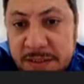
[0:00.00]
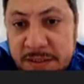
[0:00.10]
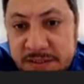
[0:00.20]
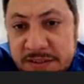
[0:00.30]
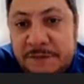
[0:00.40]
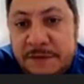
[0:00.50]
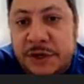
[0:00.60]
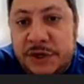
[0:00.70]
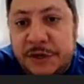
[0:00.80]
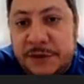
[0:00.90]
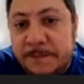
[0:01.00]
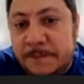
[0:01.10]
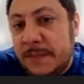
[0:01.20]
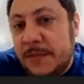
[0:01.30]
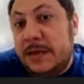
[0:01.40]
this definition,
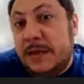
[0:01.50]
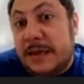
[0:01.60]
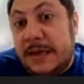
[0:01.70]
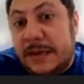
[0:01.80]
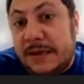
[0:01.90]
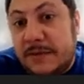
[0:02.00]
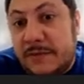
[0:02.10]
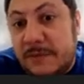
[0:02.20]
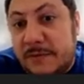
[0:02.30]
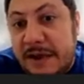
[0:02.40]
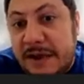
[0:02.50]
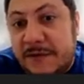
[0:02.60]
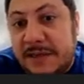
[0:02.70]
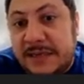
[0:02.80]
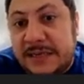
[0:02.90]
a very
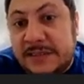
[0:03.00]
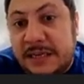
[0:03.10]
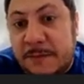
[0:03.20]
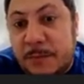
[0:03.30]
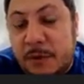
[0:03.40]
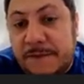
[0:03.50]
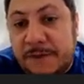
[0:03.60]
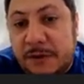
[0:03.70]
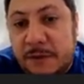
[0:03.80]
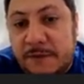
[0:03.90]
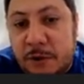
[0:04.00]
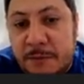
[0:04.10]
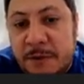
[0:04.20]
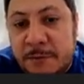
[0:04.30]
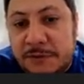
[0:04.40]
easy example of
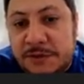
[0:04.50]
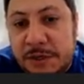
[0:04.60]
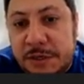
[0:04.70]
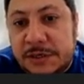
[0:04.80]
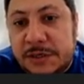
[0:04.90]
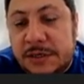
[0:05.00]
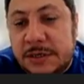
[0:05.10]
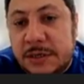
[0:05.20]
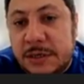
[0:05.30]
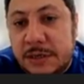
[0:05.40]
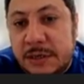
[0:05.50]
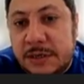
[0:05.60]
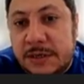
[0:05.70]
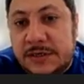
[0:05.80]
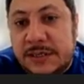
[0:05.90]
omnimal structure
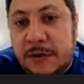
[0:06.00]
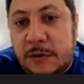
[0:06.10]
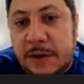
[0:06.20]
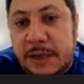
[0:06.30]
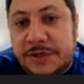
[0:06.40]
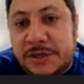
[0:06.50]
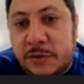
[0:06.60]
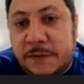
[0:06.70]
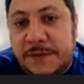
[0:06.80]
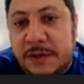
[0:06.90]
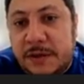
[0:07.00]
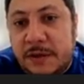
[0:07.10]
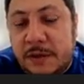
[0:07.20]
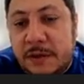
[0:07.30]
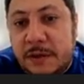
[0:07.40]
is the collection of
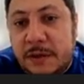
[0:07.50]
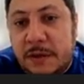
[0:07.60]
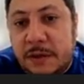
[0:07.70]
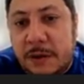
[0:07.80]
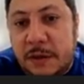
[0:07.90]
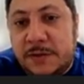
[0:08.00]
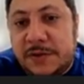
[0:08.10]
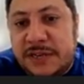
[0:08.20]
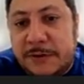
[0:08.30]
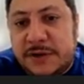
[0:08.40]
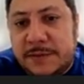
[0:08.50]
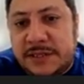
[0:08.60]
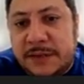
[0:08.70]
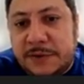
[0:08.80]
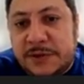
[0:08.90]
all
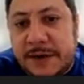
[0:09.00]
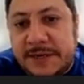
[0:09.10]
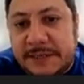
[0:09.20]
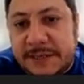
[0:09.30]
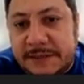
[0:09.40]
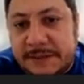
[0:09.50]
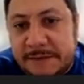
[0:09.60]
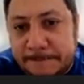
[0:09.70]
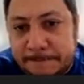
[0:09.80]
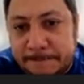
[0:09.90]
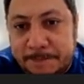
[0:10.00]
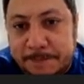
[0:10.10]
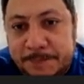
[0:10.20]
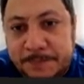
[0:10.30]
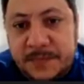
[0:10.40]
semi-algebraic sets.
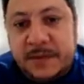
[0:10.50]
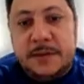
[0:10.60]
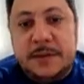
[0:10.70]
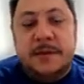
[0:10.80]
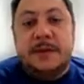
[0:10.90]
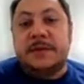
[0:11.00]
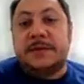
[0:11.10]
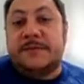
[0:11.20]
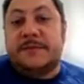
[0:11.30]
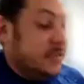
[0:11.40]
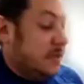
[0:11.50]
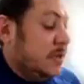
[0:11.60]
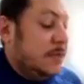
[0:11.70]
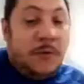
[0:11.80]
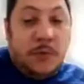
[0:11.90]
In fact, the
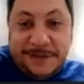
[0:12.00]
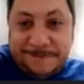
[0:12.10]
minimal one.